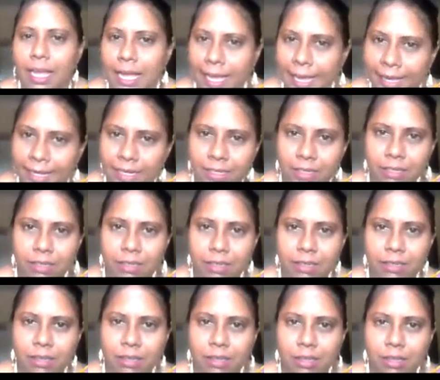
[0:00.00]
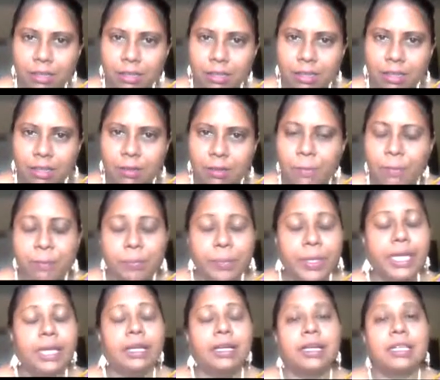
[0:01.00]
And
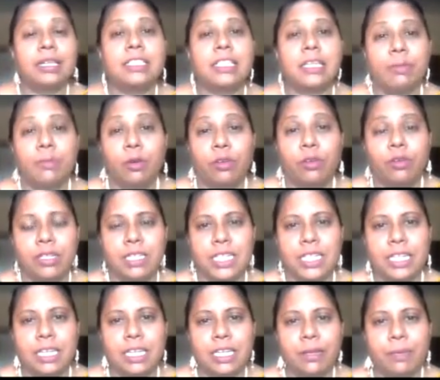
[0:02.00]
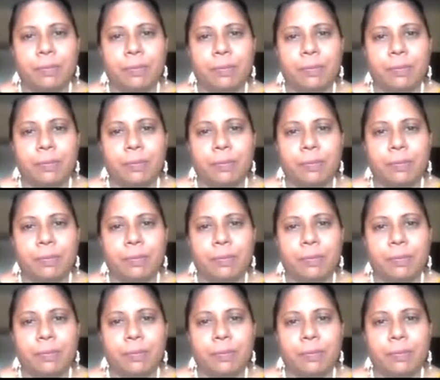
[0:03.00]
being a democracy,